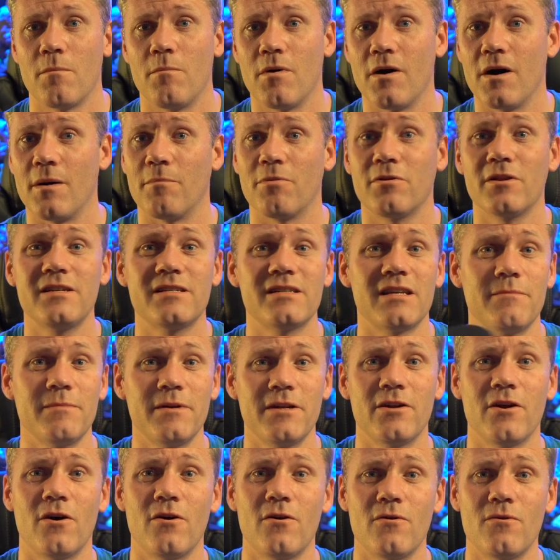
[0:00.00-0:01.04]
but please let me
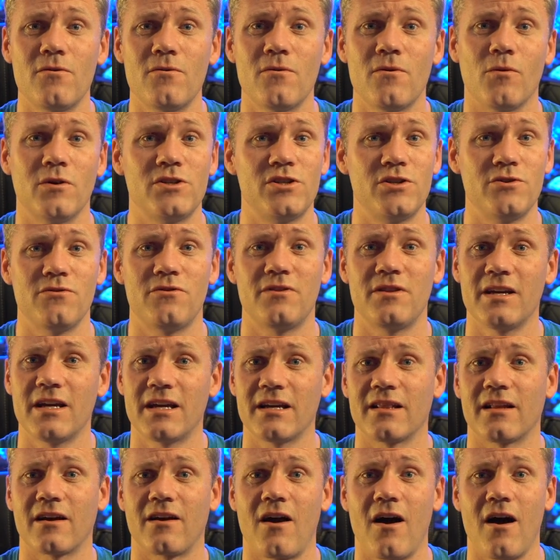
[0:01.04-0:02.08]
know what you think
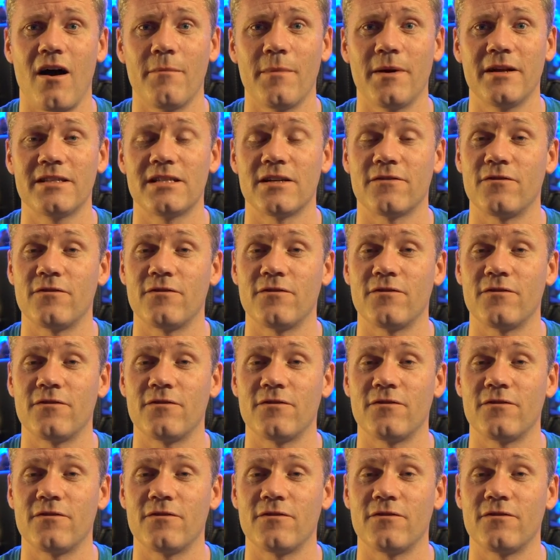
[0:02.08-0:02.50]
in the comments.